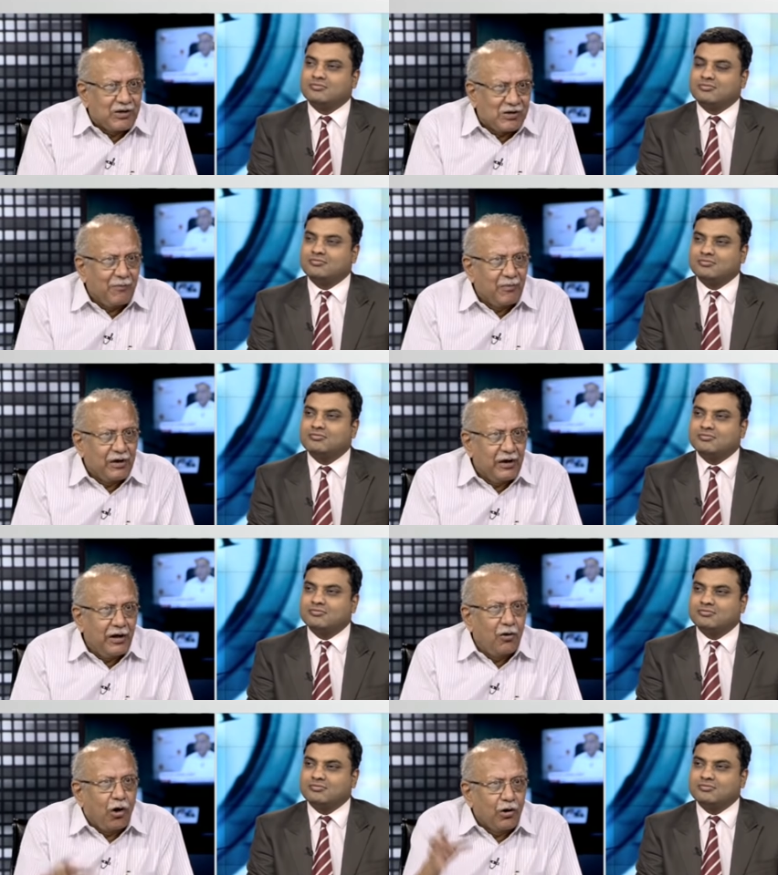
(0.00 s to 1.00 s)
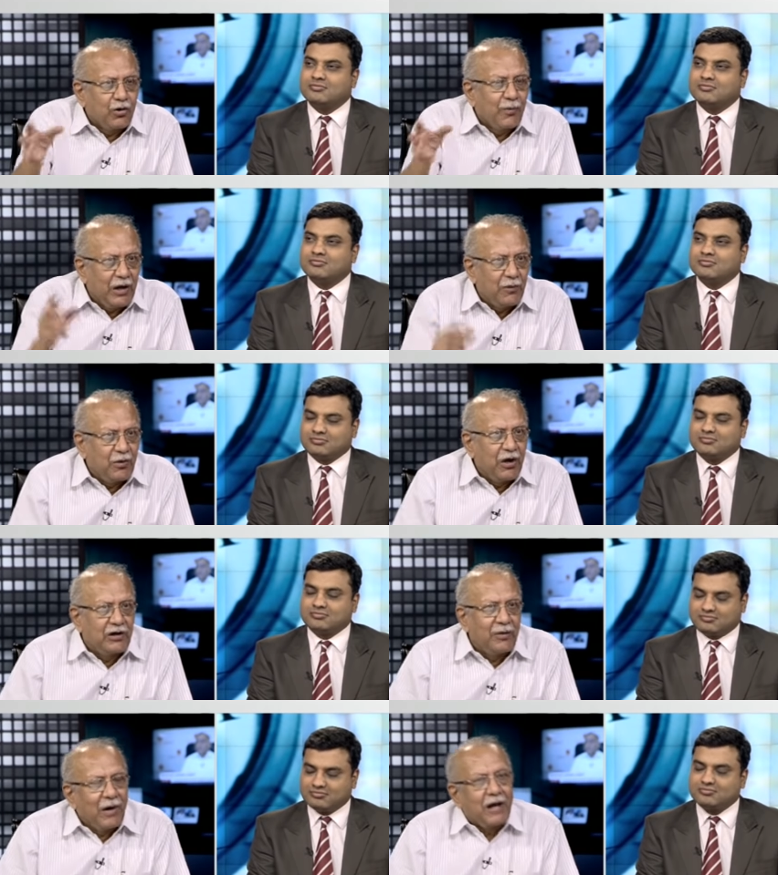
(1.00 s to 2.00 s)
Speaker 1: by somebody in order to
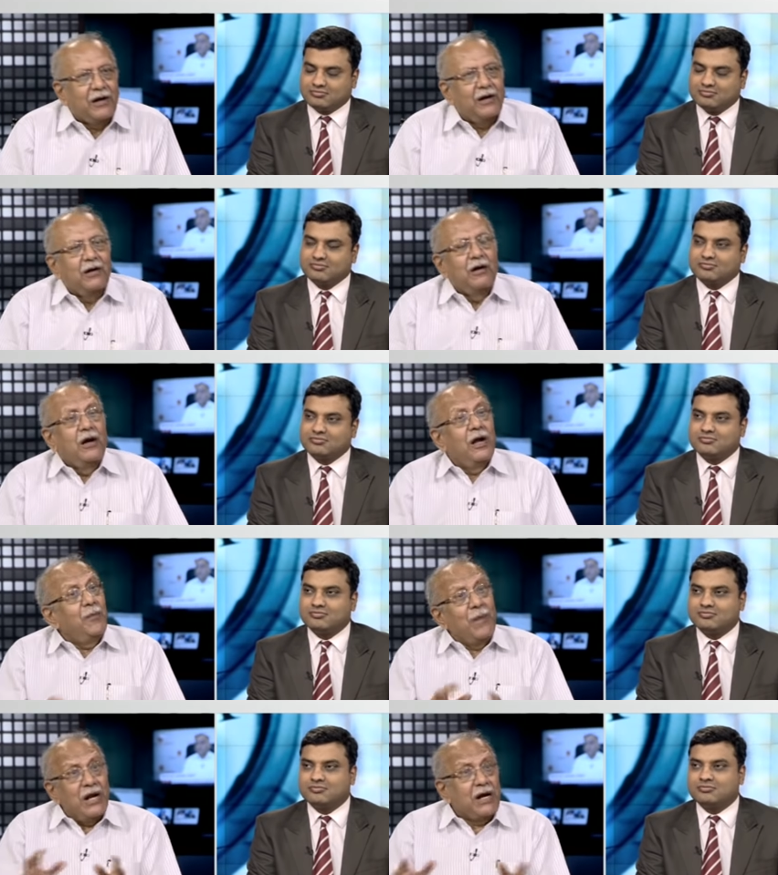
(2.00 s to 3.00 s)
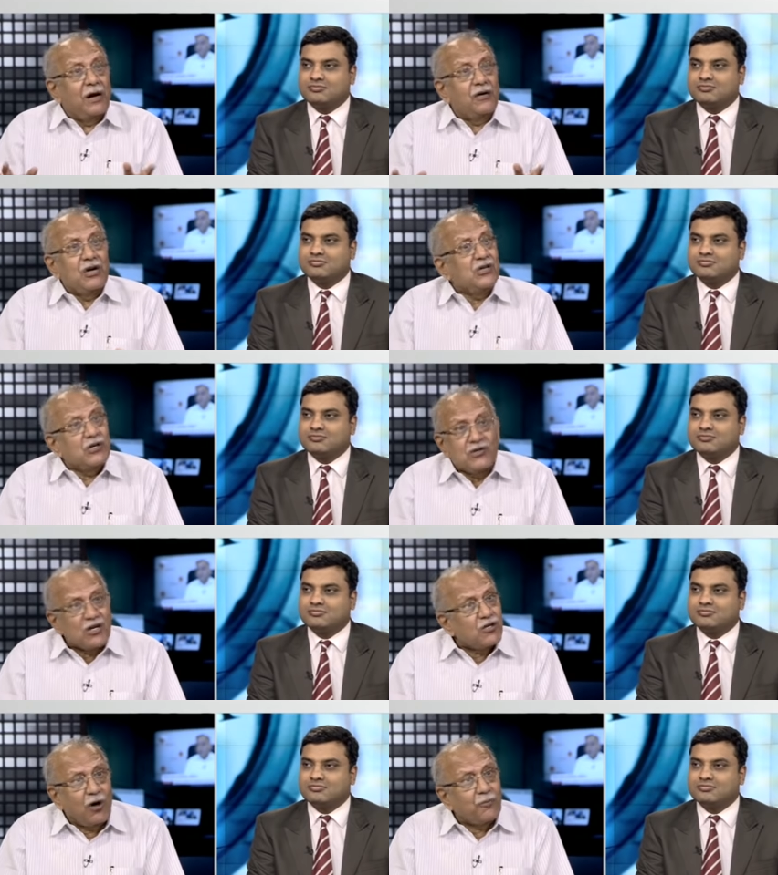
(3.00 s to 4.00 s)
manipulate the market. In many countries, it's
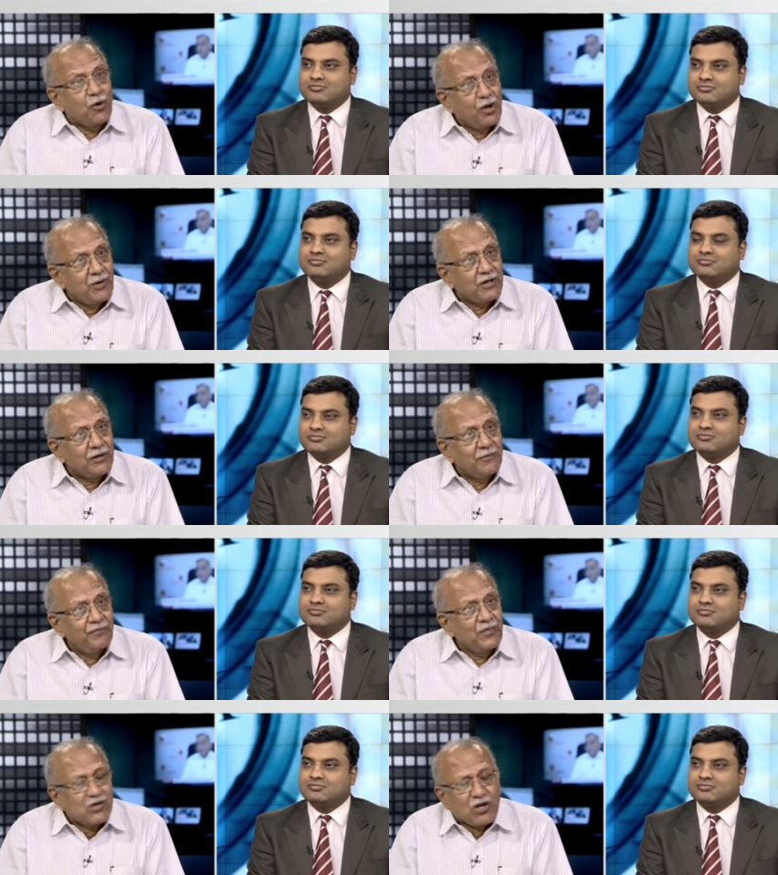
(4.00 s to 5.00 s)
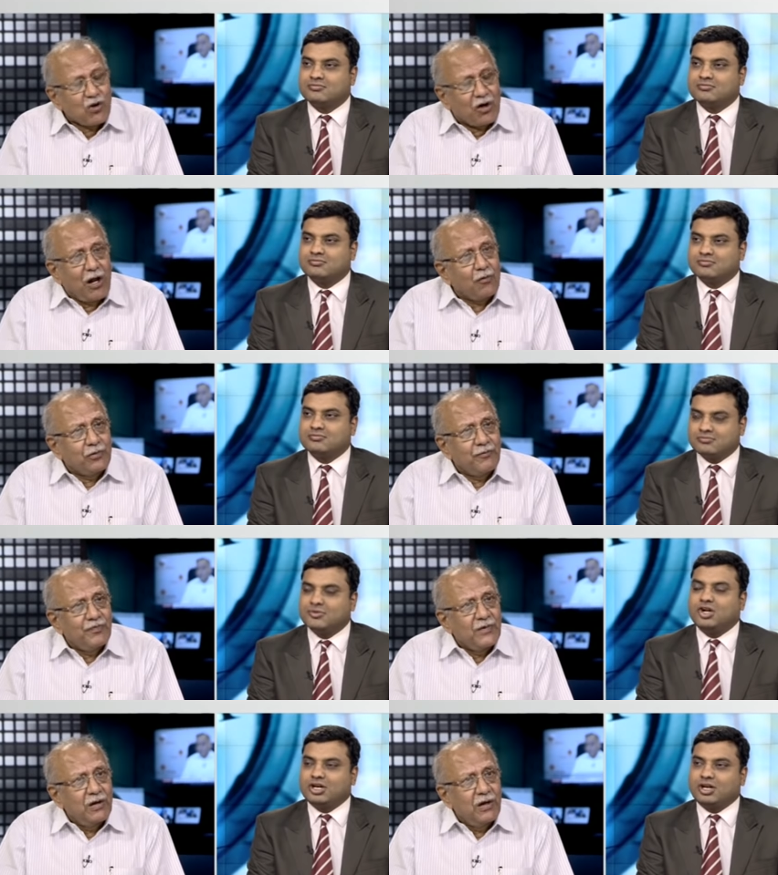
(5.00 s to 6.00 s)
just not prohibited. It's just not allowed.
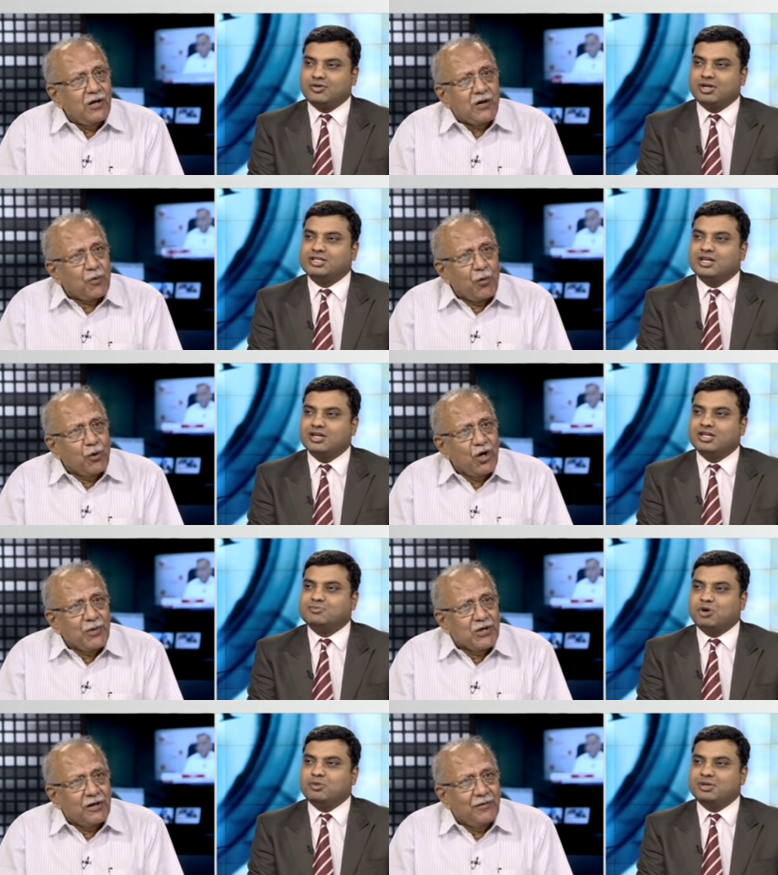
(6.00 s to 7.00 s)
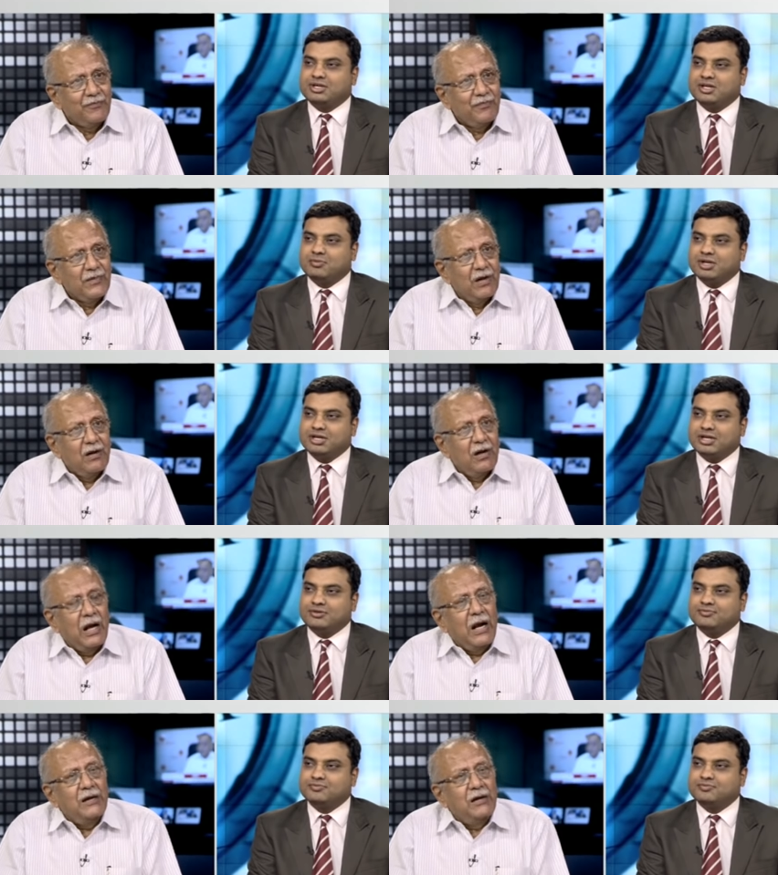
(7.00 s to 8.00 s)
Speaker 2: Not allowed. It's, prohibited. it's prohibited completely.
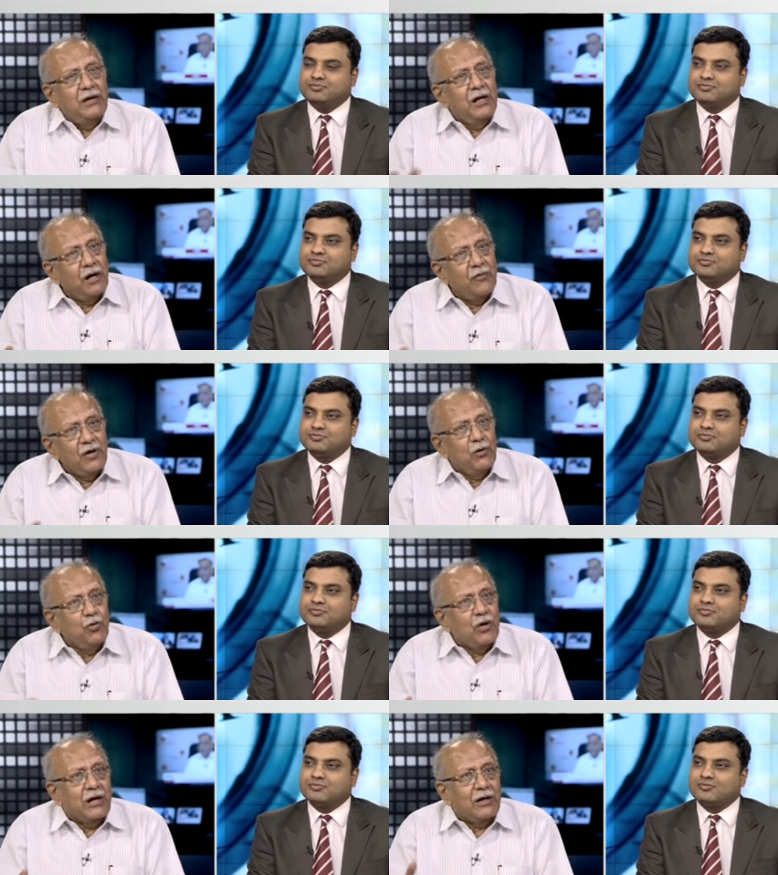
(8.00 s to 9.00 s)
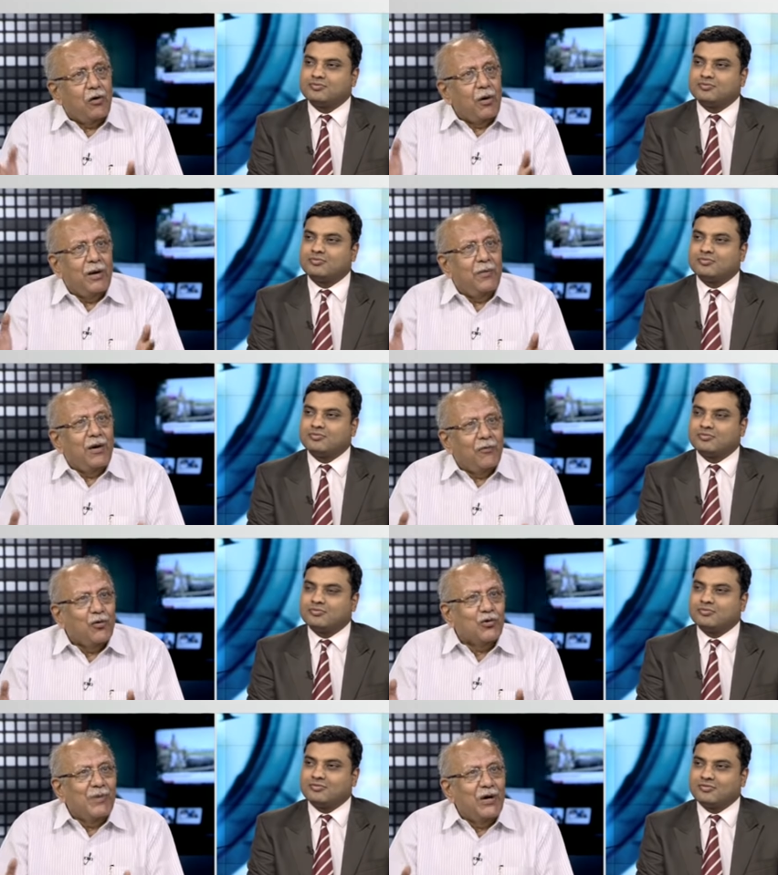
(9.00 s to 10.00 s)
Speaker 1: And here we do that. You know, and of
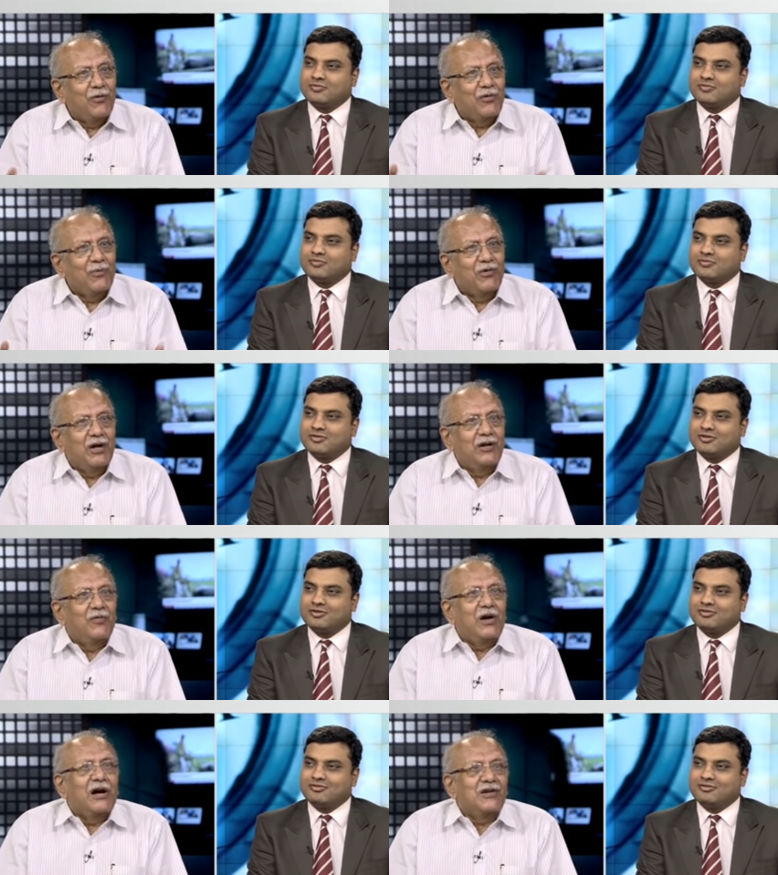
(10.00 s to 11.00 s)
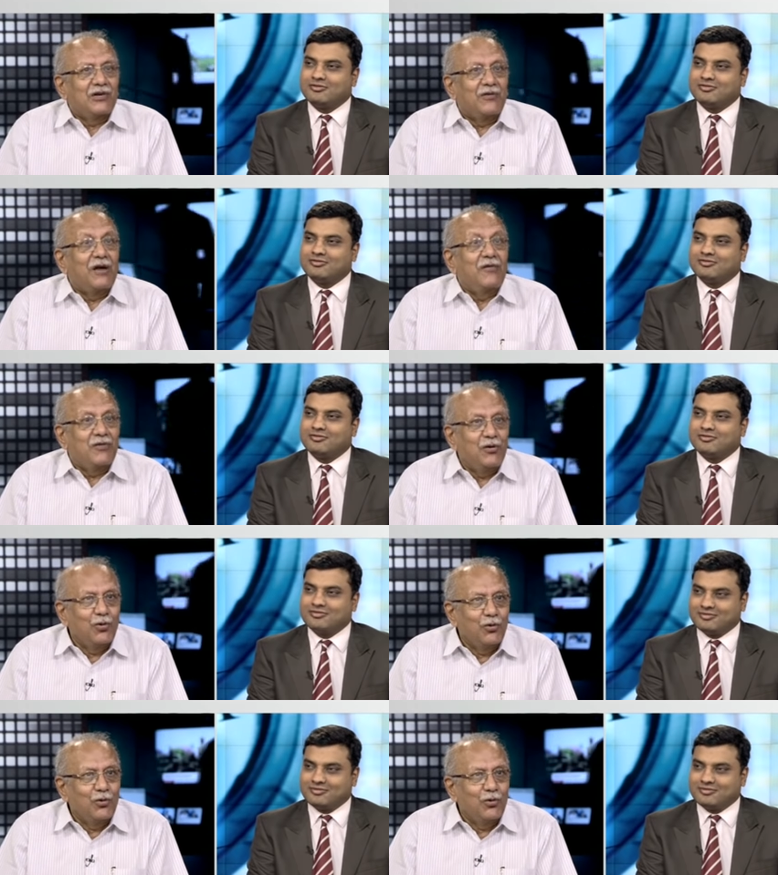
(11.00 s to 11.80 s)
course, many of them say that we can't survive if we